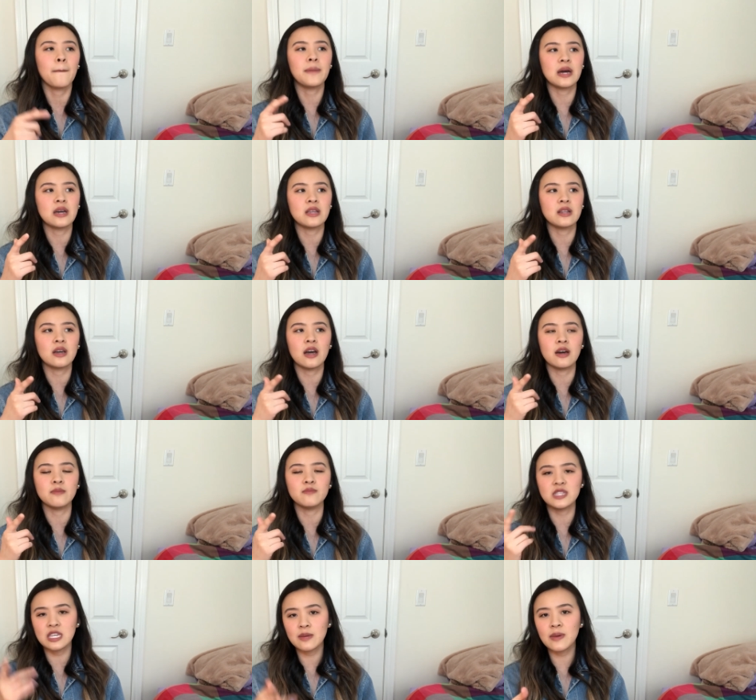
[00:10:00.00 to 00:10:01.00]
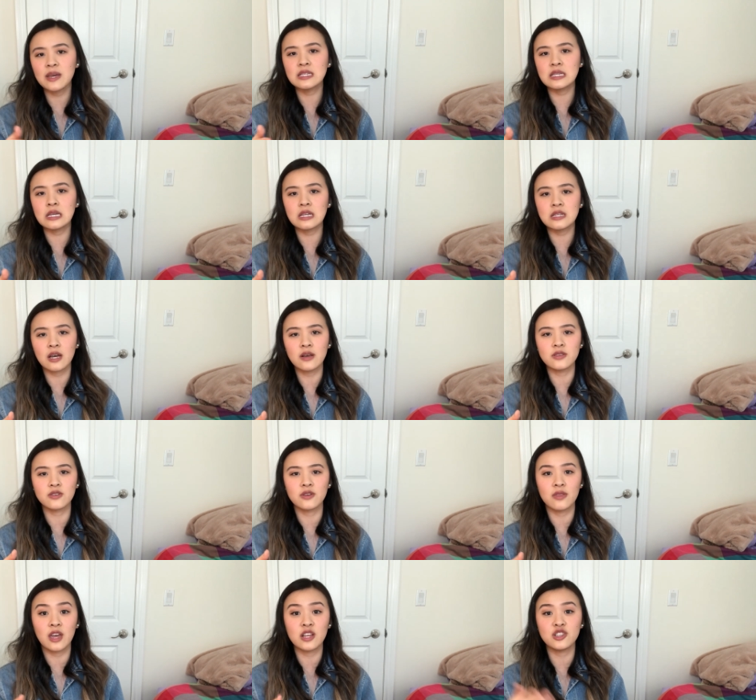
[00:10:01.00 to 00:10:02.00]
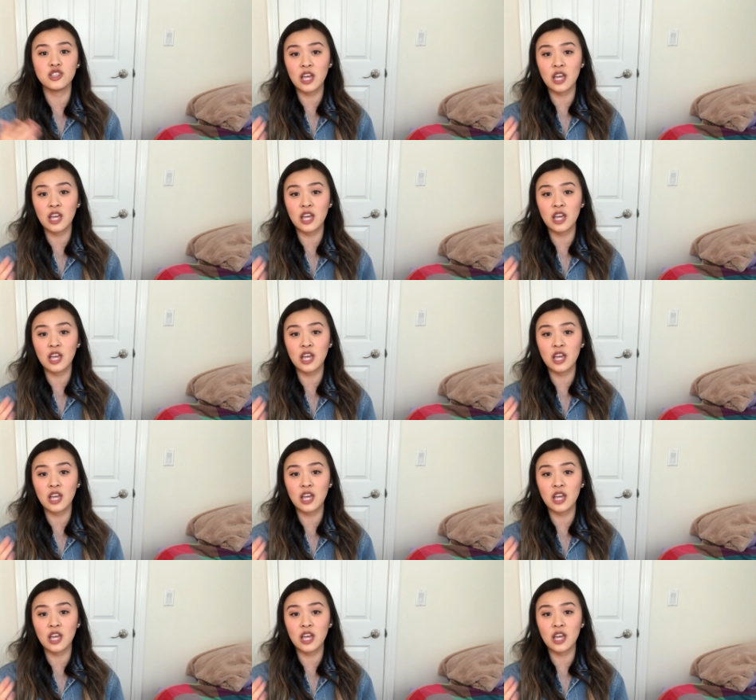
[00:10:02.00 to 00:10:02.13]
But Dee basically tells her that